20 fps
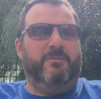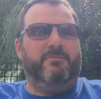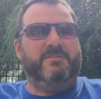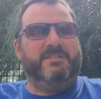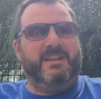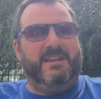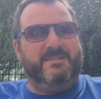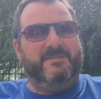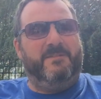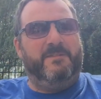that I
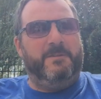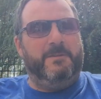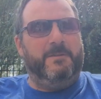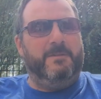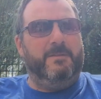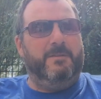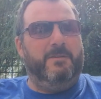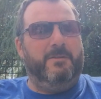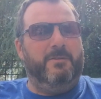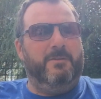was
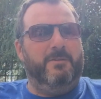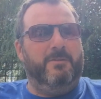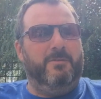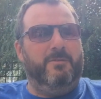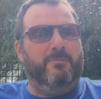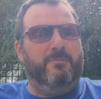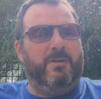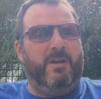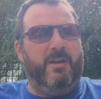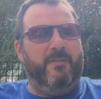after
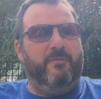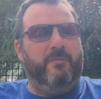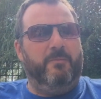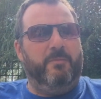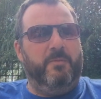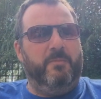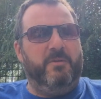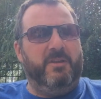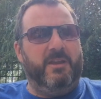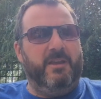right
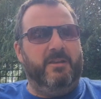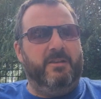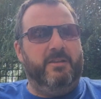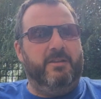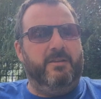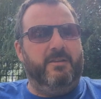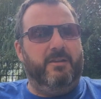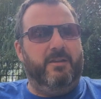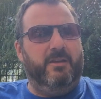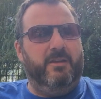from the
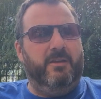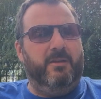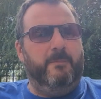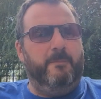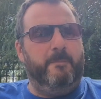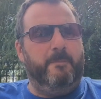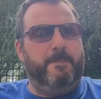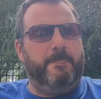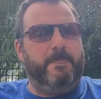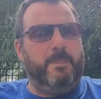beginning
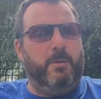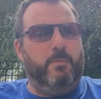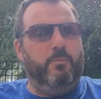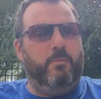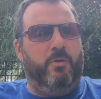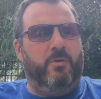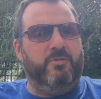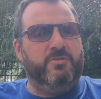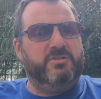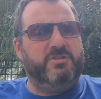
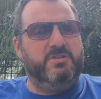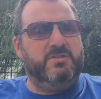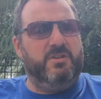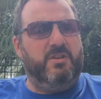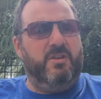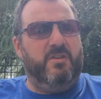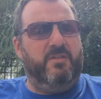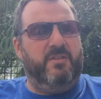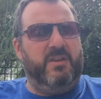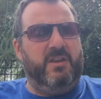was
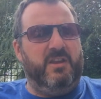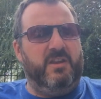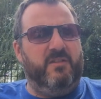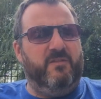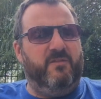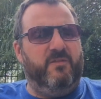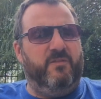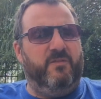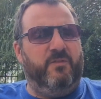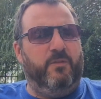
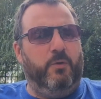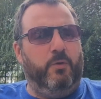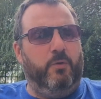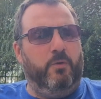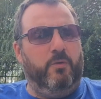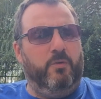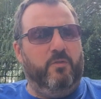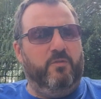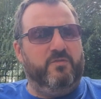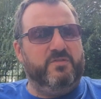the
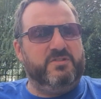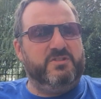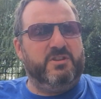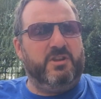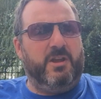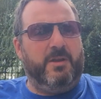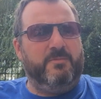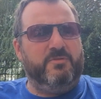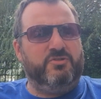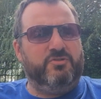4 for
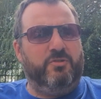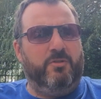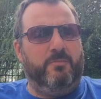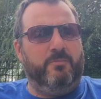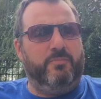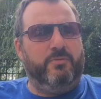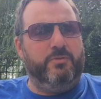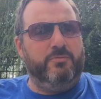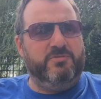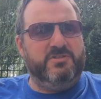
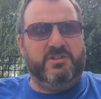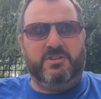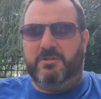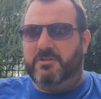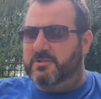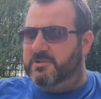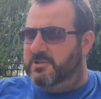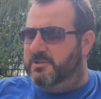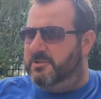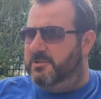Cybertron
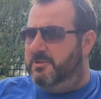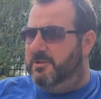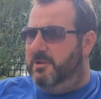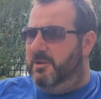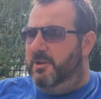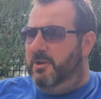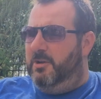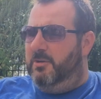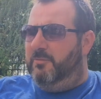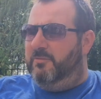Bruticus,
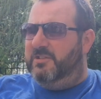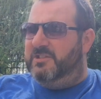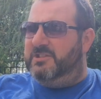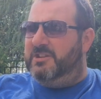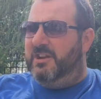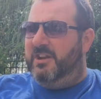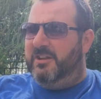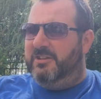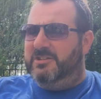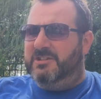
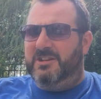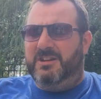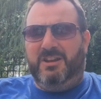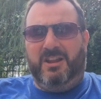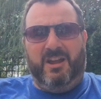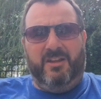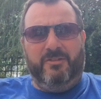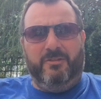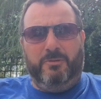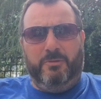which I did
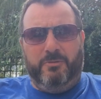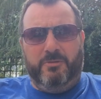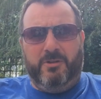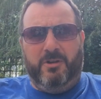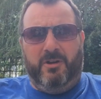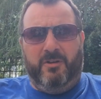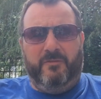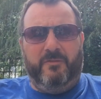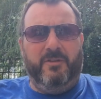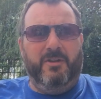like the
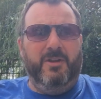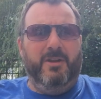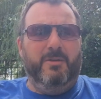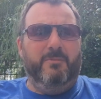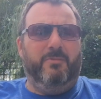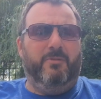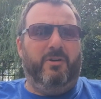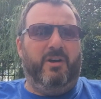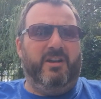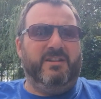look of,
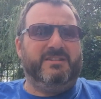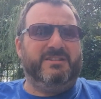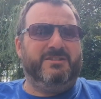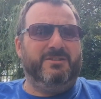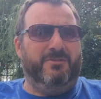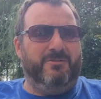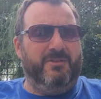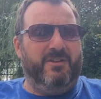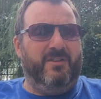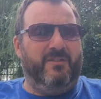but I
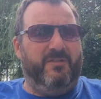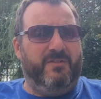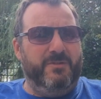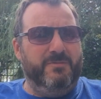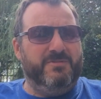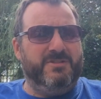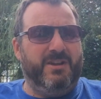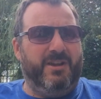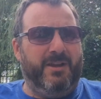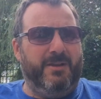saw it a
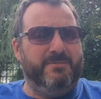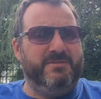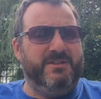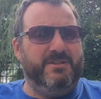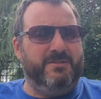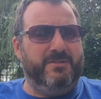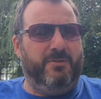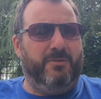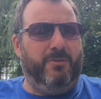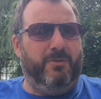few times
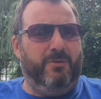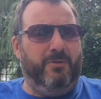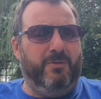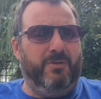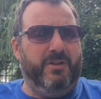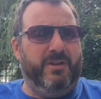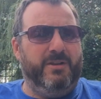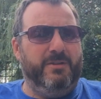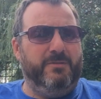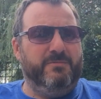in the
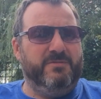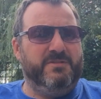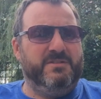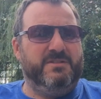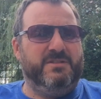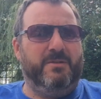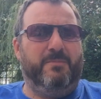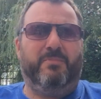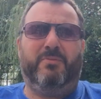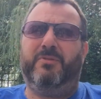hall and it
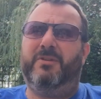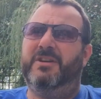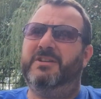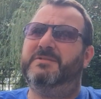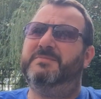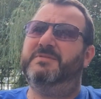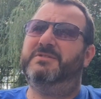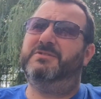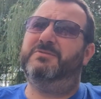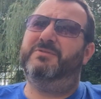was a
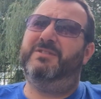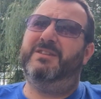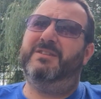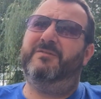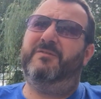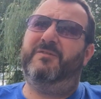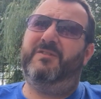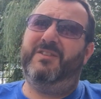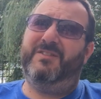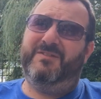price
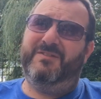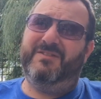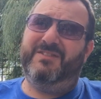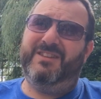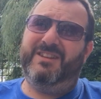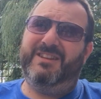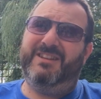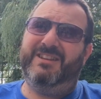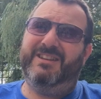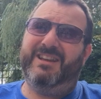between
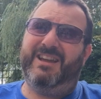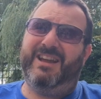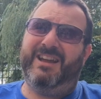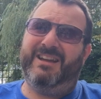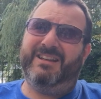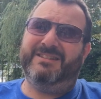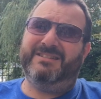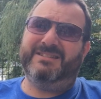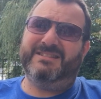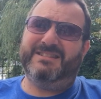£50
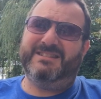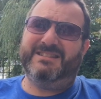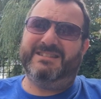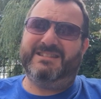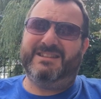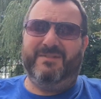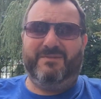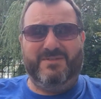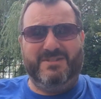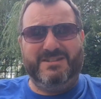and
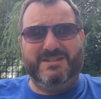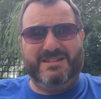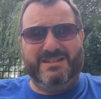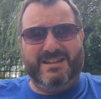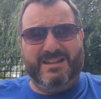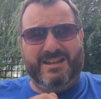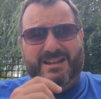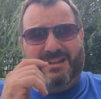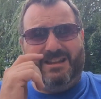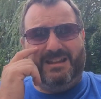
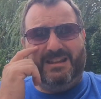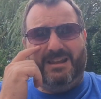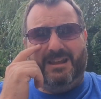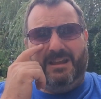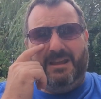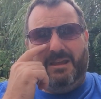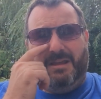£70,